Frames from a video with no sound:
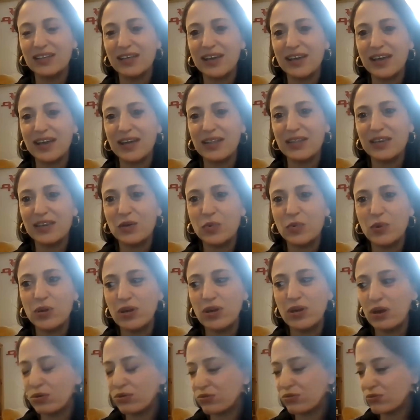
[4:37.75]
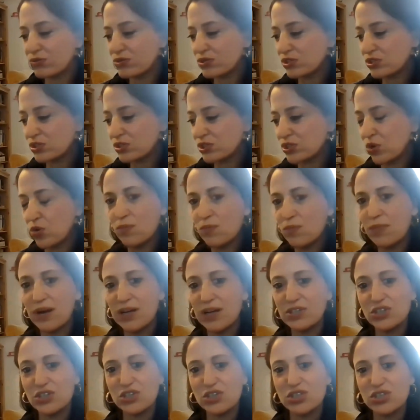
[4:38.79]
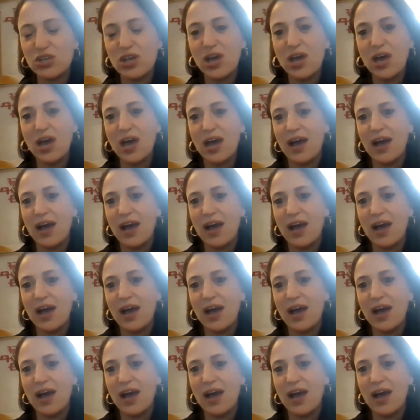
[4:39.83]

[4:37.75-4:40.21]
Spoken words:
Like, I think we go through so much.